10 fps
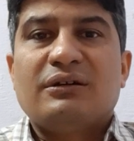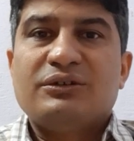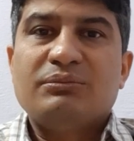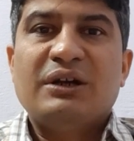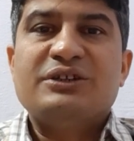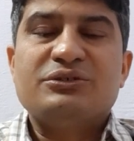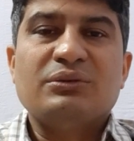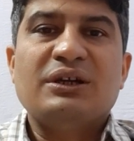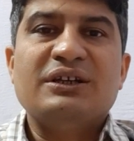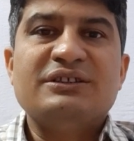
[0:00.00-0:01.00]
blood
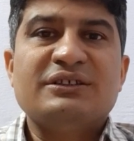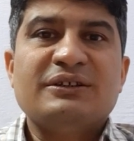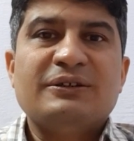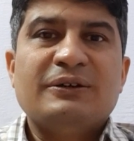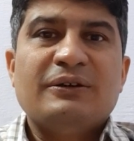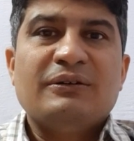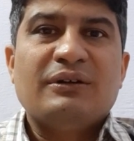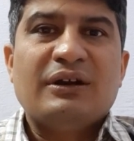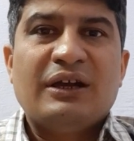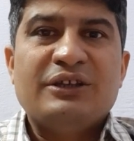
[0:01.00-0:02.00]
sugar is,
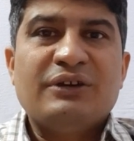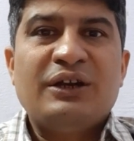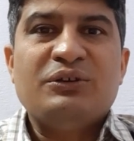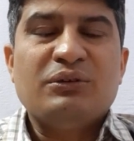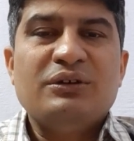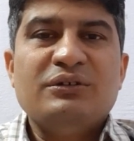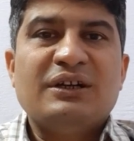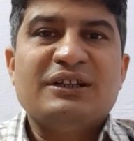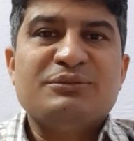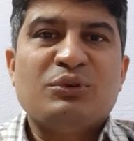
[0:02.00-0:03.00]
as I told you,
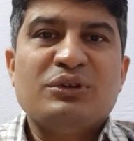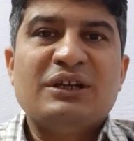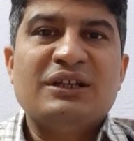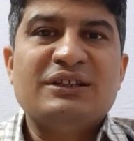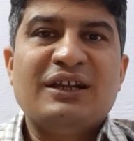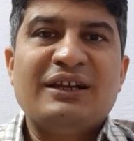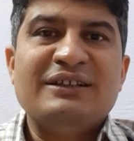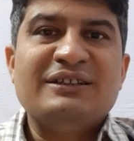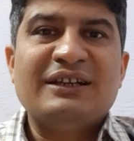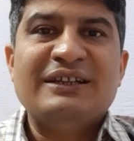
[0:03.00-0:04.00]
that is more than in the
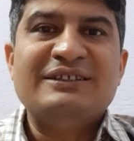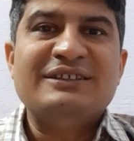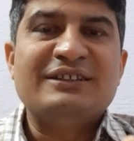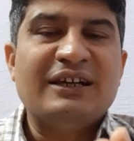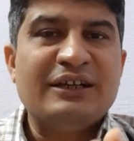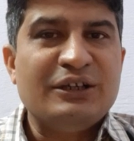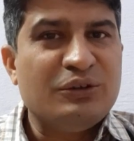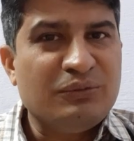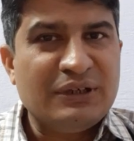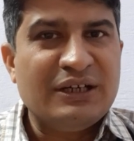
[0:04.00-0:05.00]
range. Range is 80
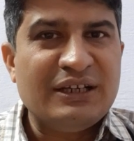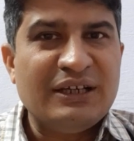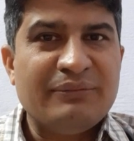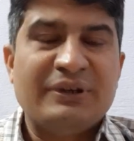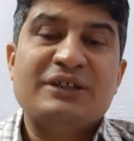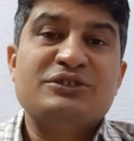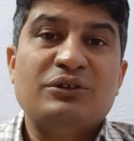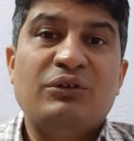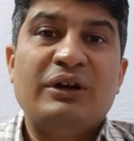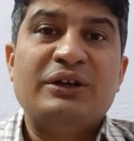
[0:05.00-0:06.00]
to 180. If it is
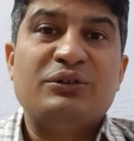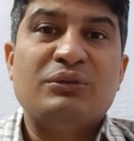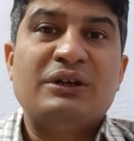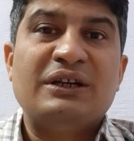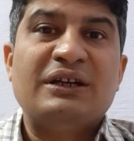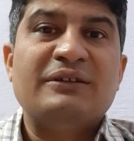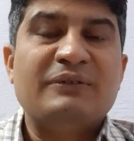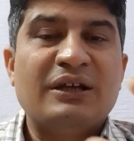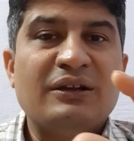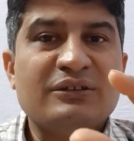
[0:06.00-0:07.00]
going 200,
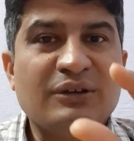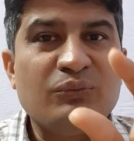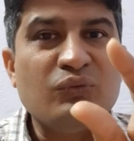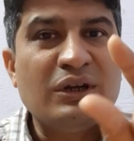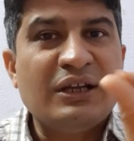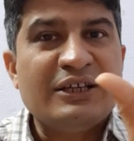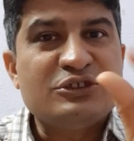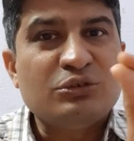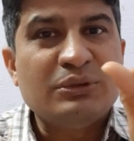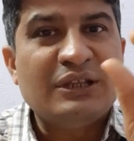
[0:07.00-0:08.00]
then someone has
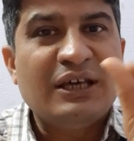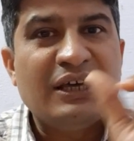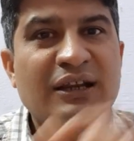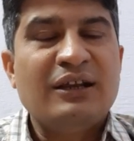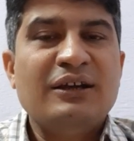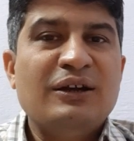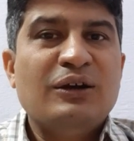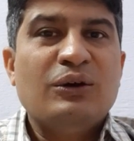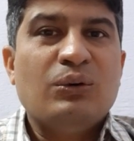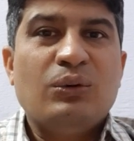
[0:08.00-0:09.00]
to be there
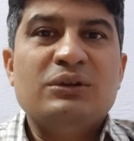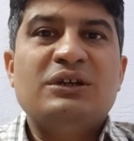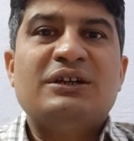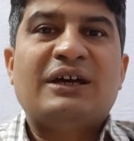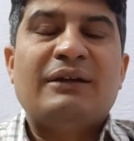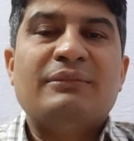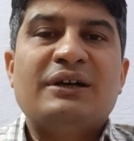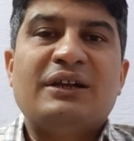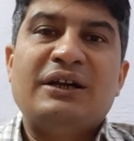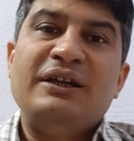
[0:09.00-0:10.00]
all the time
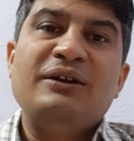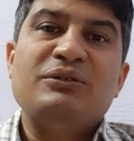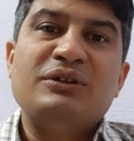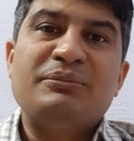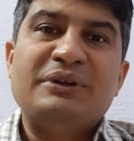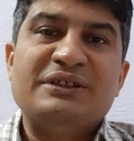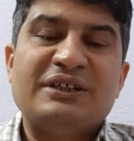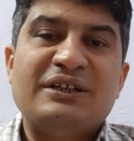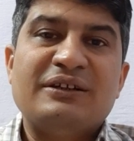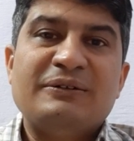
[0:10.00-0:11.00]
attending to the
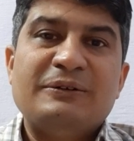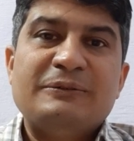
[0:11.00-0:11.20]
patient.